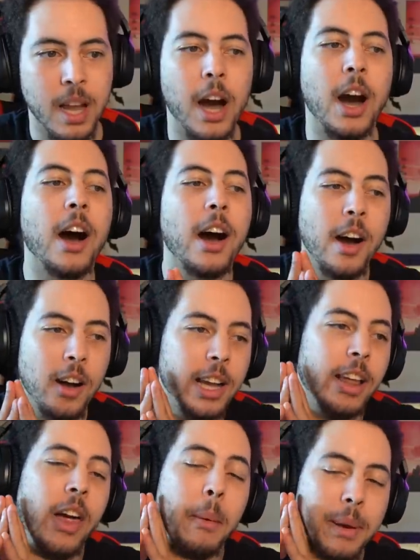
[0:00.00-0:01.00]
Oh,
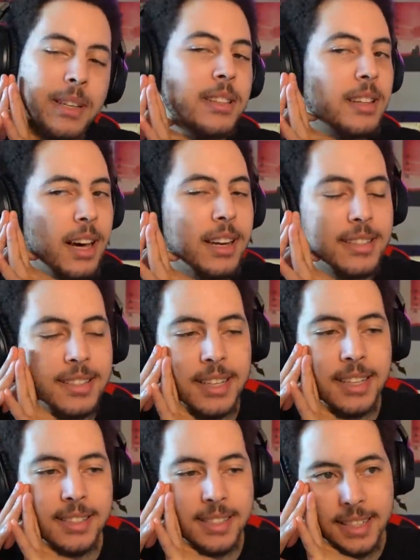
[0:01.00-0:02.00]
okay, that makes a lot of
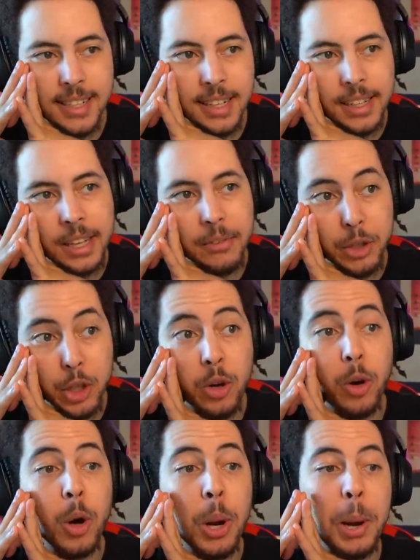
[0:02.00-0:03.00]
sense. Yeah. If
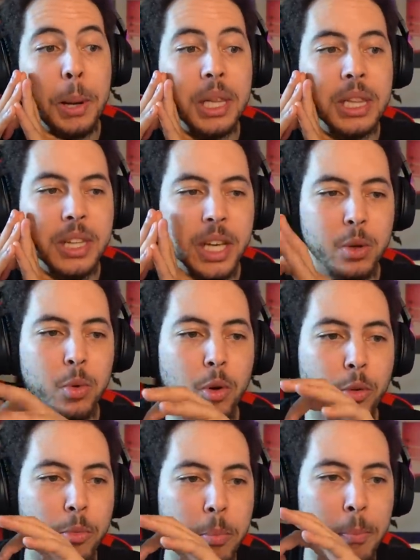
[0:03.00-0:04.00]
your
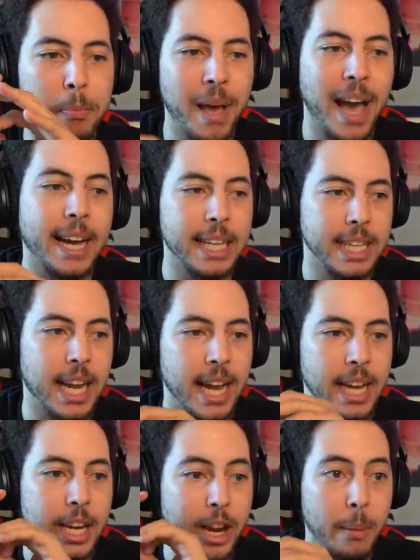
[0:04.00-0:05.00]
literal
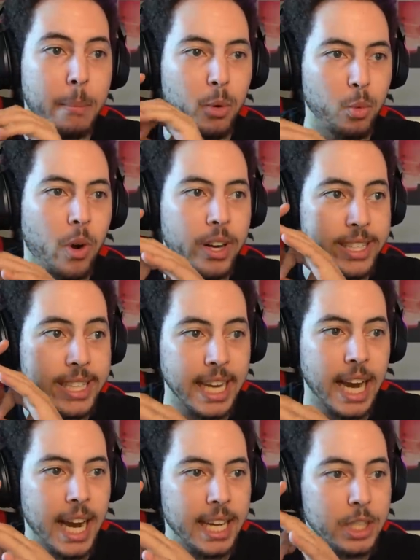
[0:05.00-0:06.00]
backline number one
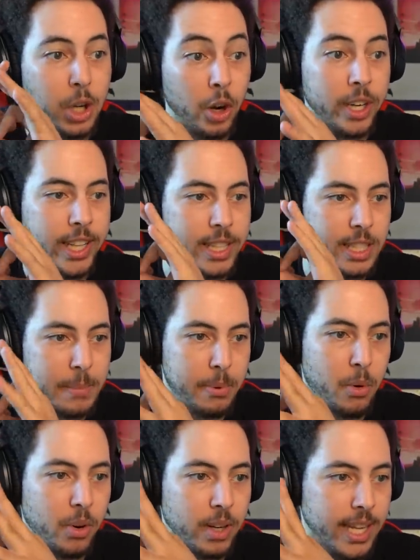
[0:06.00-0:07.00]
god guardian
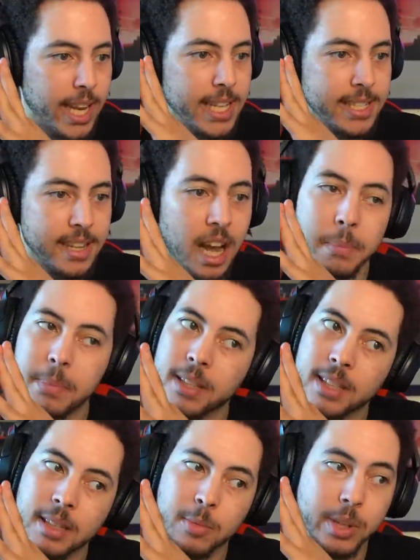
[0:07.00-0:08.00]
support can't stop it,
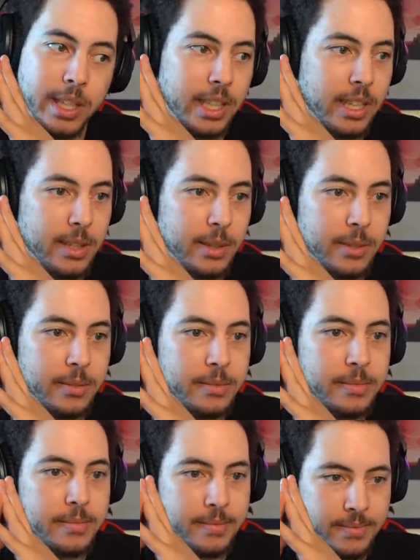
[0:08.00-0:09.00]
then what are you gonna do?
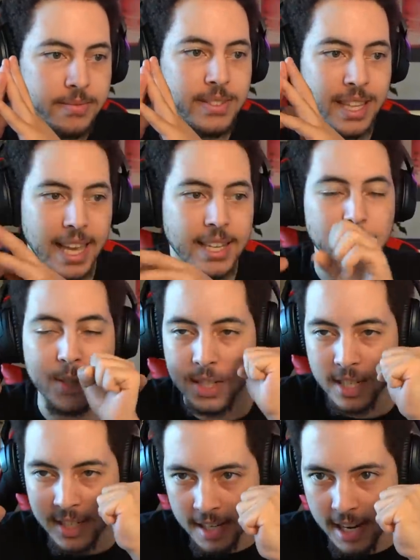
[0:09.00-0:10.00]
Yes.
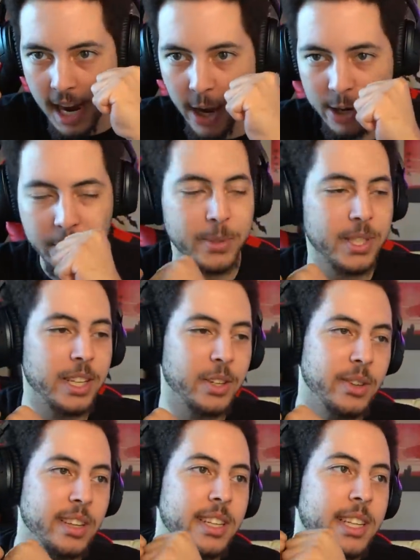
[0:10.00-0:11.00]
100%
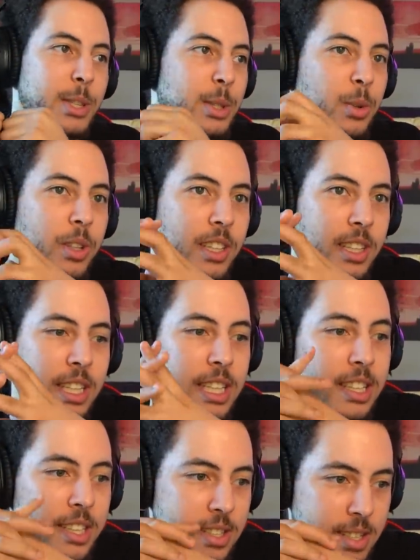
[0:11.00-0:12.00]
agree. Nishinoya,
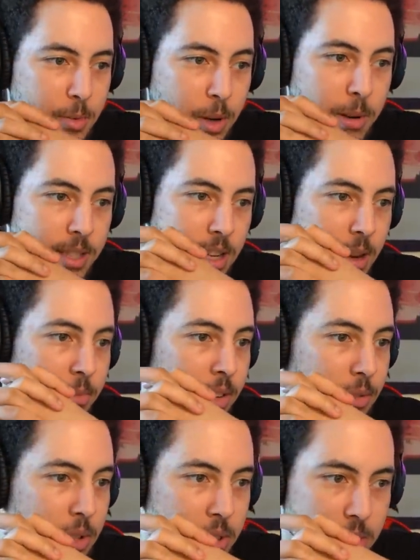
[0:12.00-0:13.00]
easily one of my top
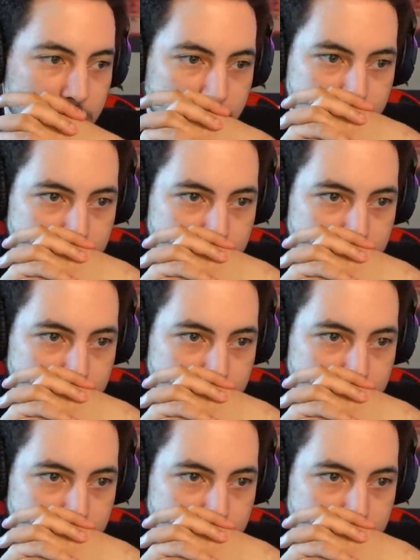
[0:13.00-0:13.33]
favorites.